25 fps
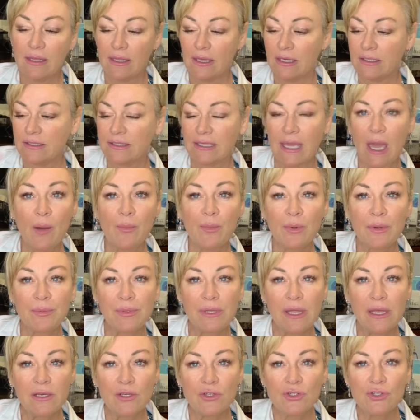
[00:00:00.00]
a scalp
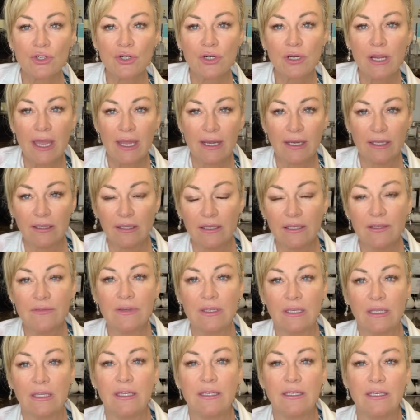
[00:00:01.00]
replenisher, and a
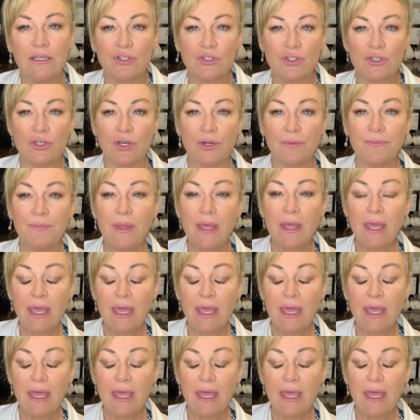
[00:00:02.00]
leave-in conditioner.